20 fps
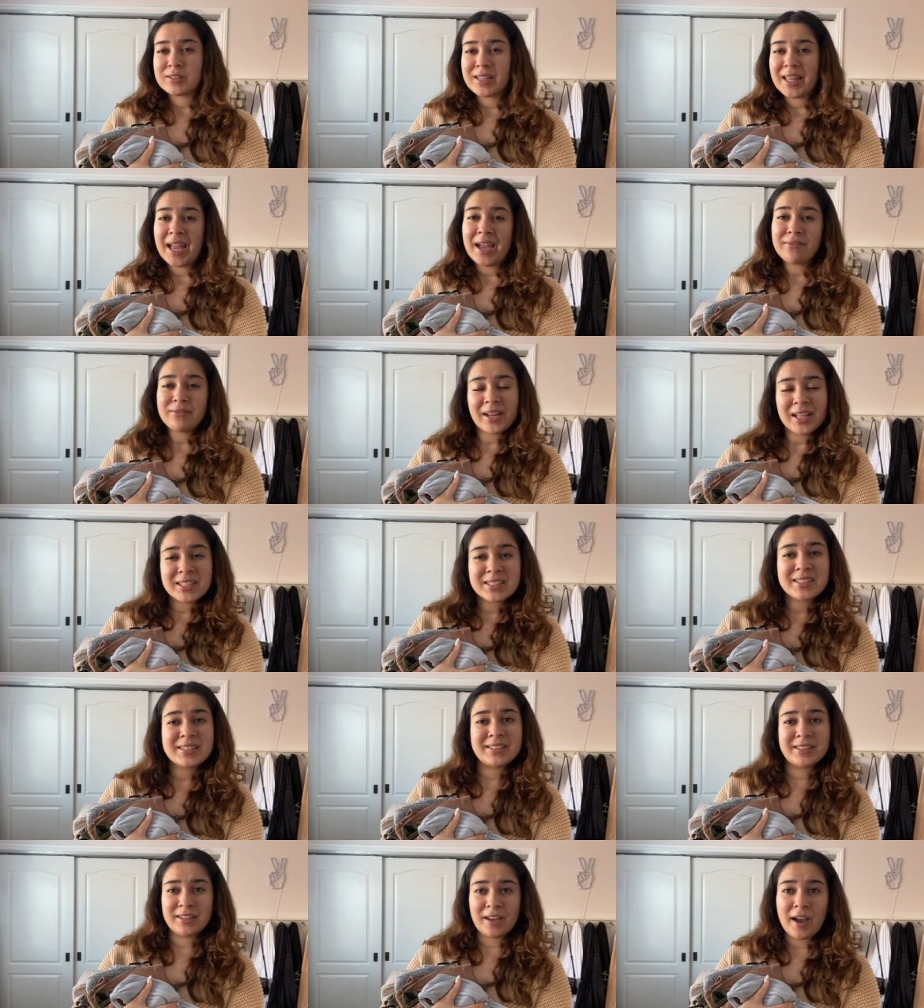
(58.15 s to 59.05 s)
They have
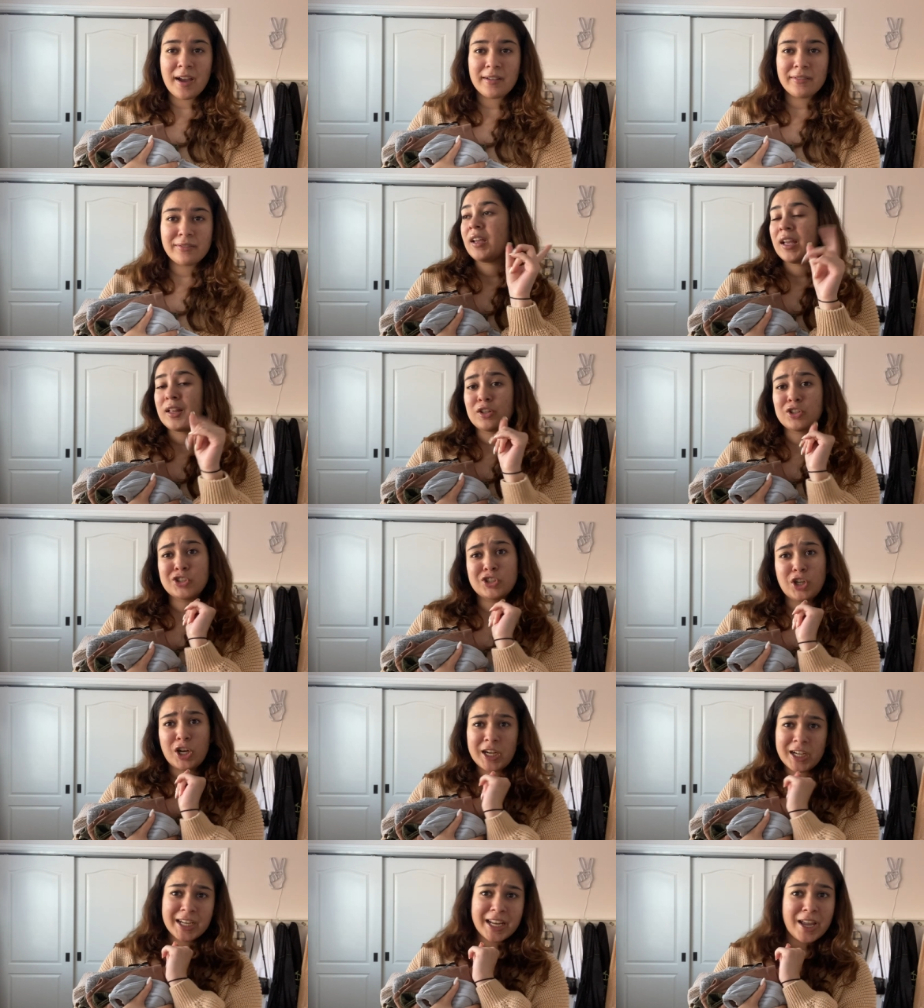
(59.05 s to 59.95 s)
nice stuff and they're
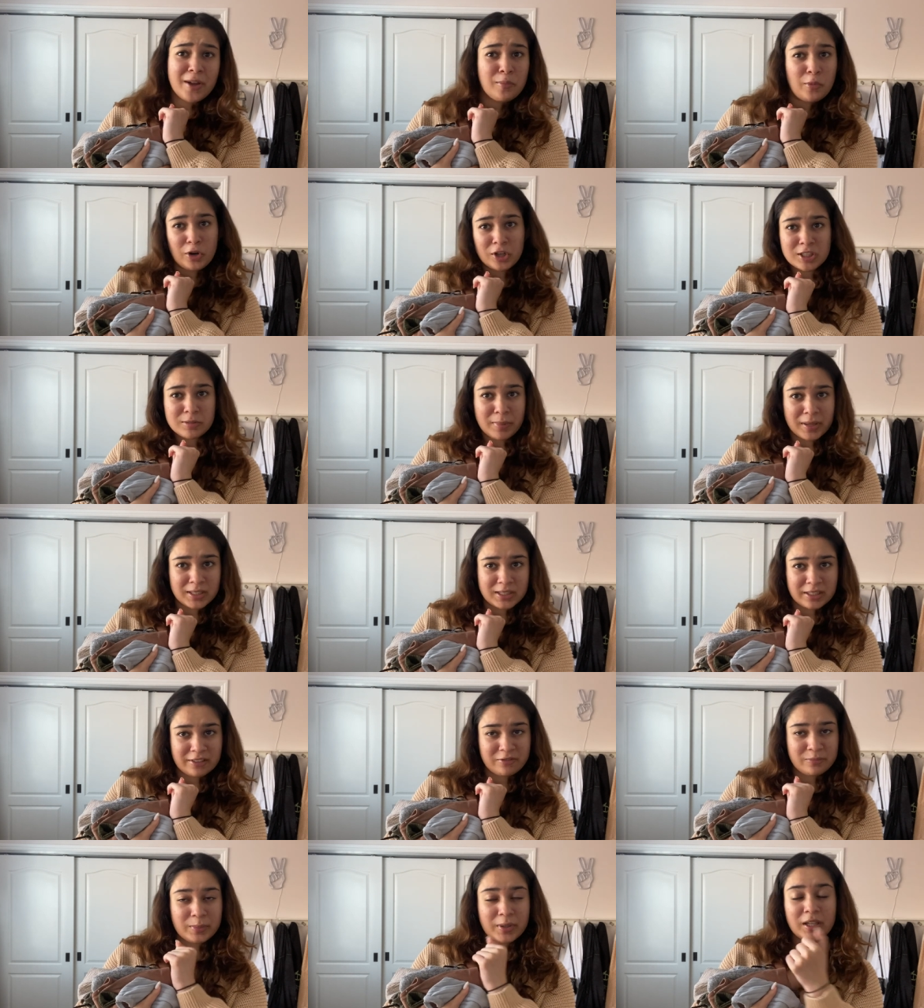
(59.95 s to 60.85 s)
starting to get more
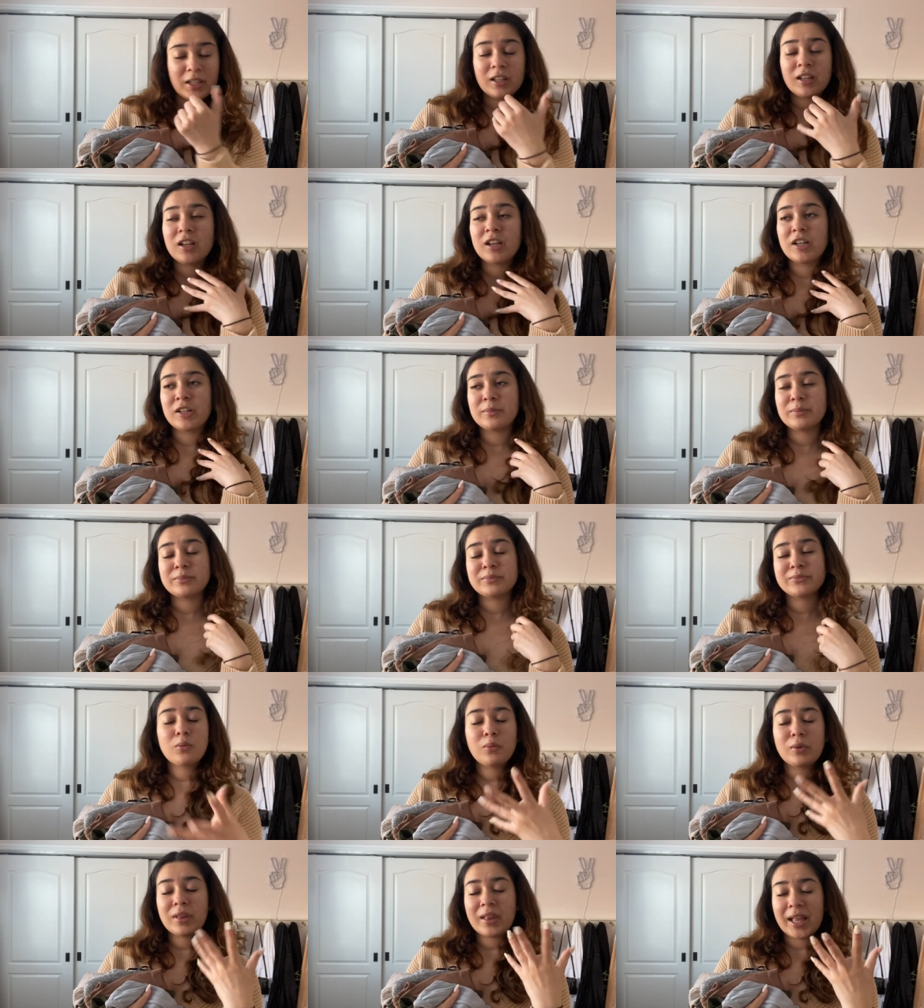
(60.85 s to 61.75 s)
expensive, but
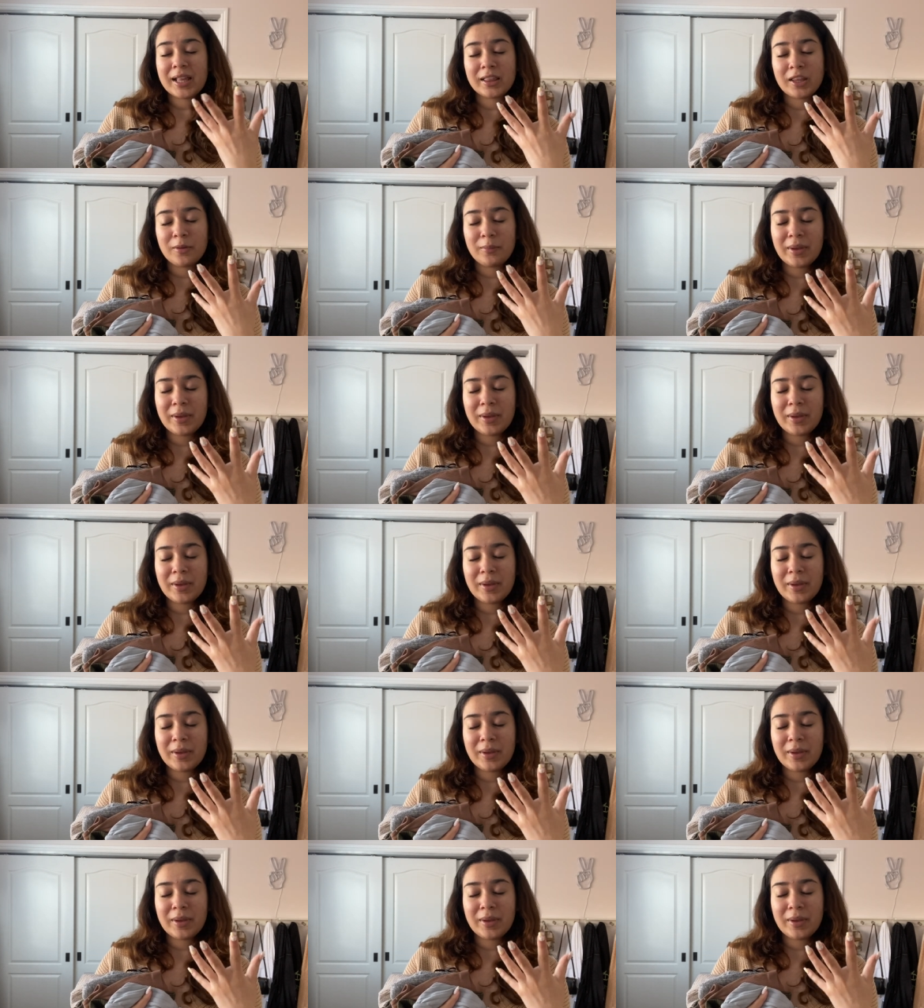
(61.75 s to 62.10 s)
um, we like them.